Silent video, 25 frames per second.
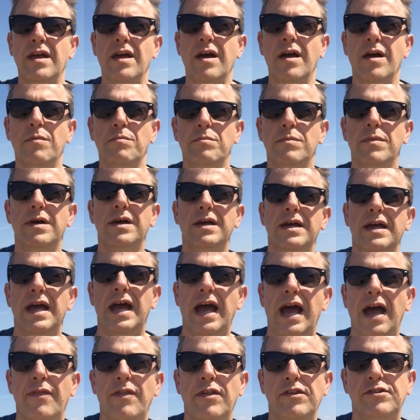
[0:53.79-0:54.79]
Um,
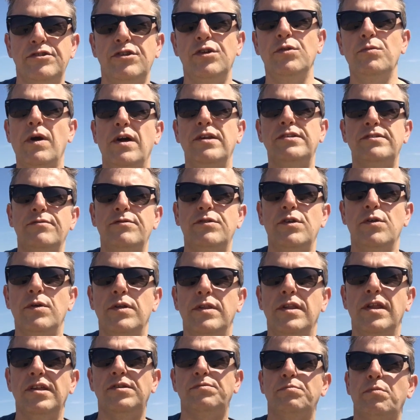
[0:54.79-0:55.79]
and there's two ways of
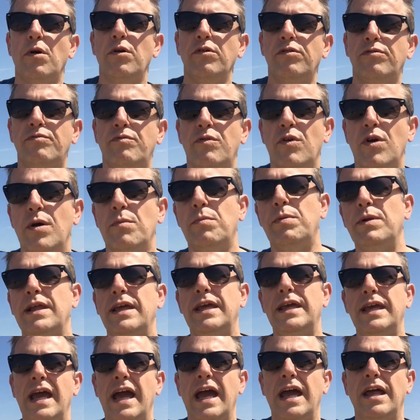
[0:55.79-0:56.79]
doing this, both
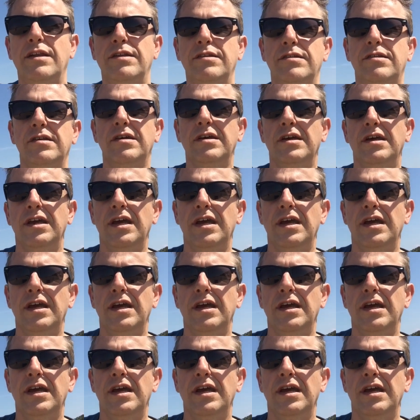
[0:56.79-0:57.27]
verbally and